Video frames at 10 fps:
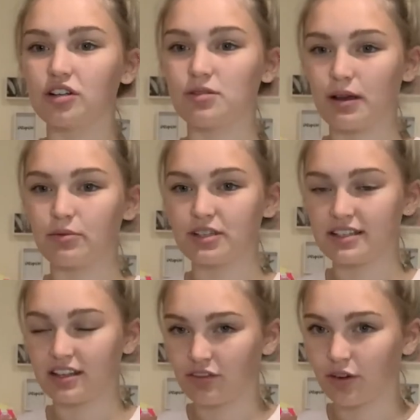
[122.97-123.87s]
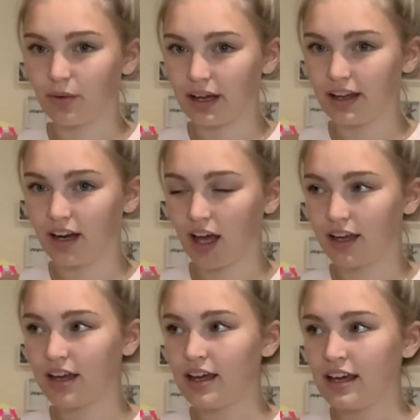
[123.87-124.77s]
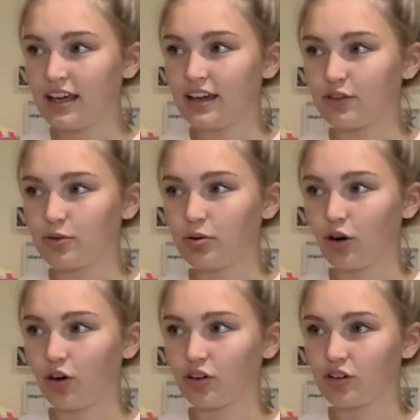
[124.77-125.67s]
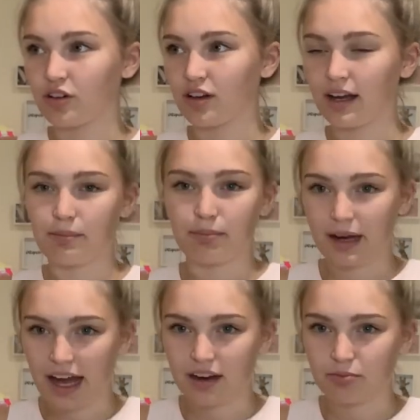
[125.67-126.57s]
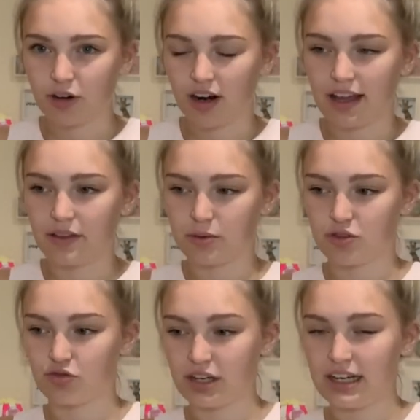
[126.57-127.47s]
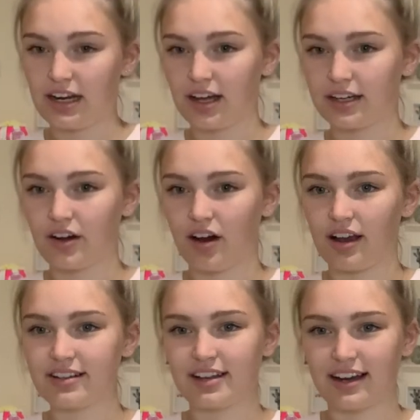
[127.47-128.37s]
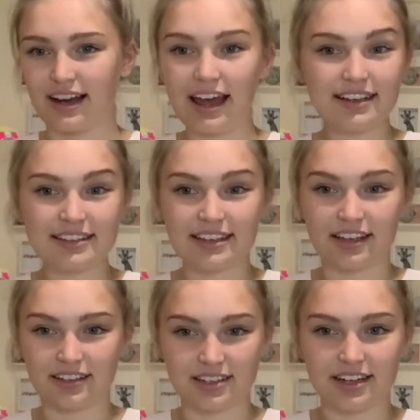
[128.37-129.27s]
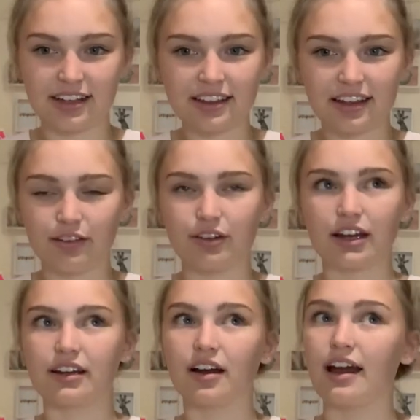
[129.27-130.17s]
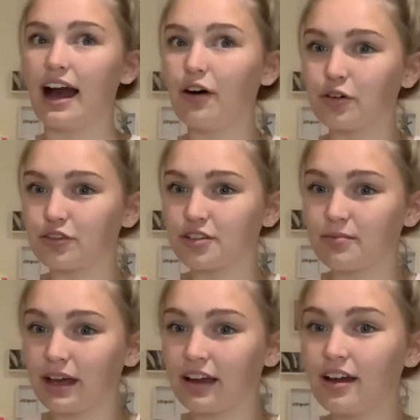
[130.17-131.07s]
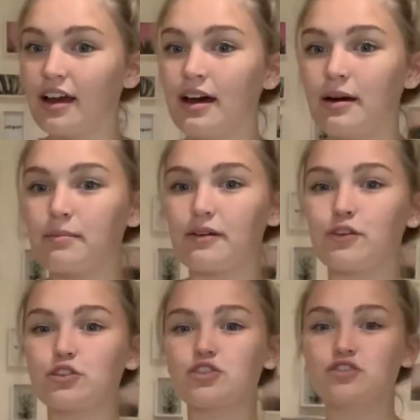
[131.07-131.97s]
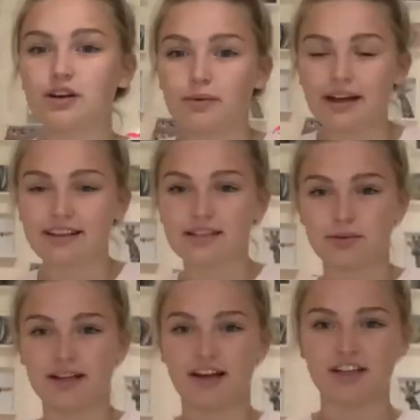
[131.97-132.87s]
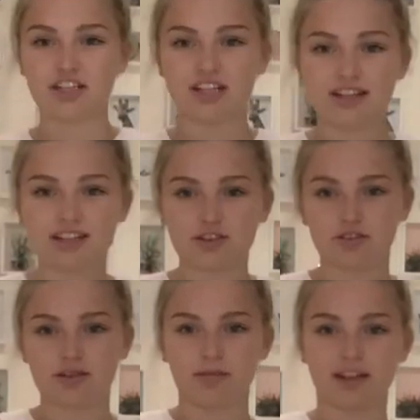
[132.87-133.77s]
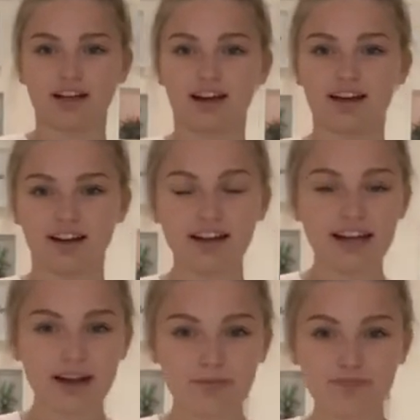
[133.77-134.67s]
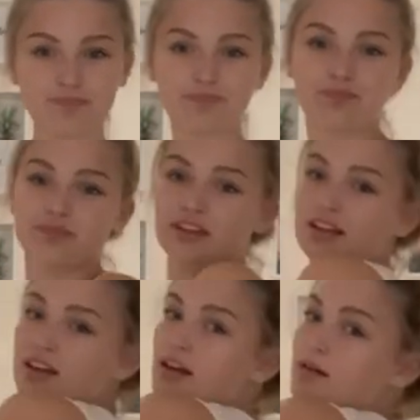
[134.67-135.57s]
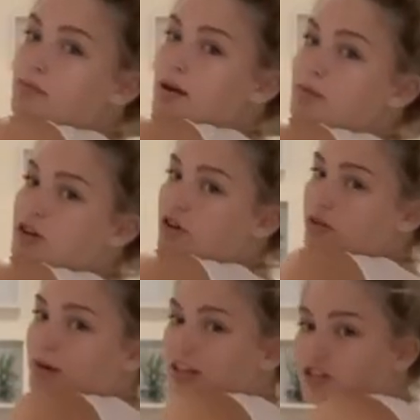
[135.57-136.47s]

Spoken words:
to be able to see through it. Like if you put on like a black bralette that was really like nice, like lacy underneath it for like a night out or something. But if you're just trying to wear this with like jeans or something like I am, maybe not the best